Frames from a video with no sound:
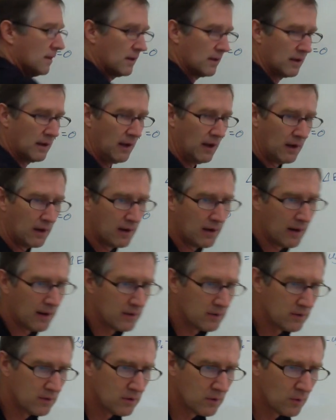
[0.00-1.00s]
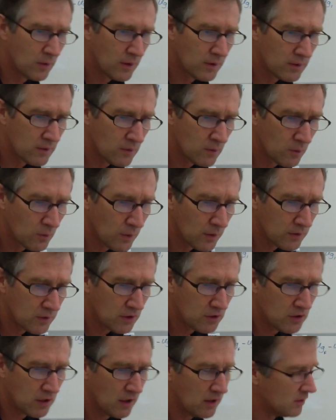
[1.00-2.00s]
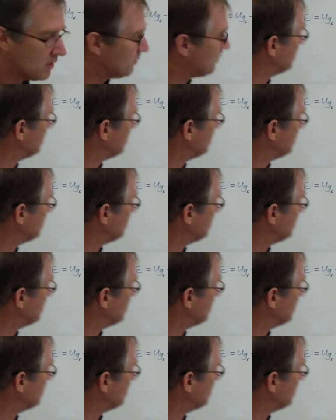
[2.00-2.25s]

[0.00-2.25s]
Okay, how did I ask this question? What's the change in